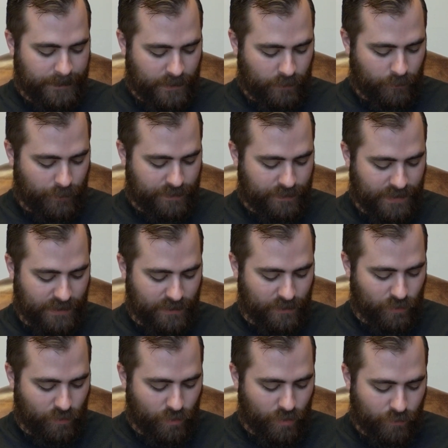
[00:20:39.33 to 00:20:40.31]
and we say,
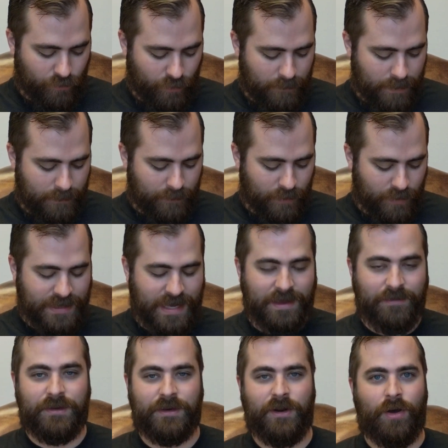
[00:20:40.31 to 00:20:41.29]
Lord, remember
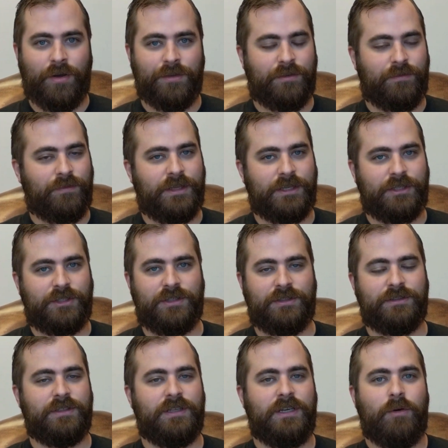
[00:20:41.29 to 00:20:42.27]
David and all his
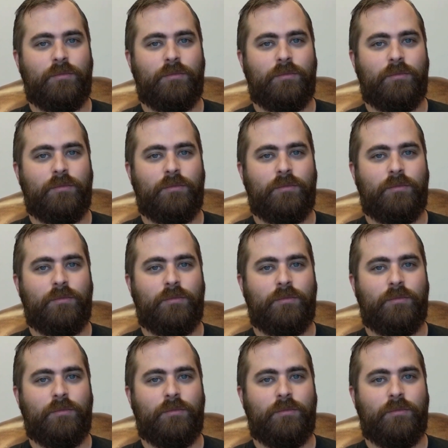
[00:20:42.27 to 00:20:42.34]
afflictions.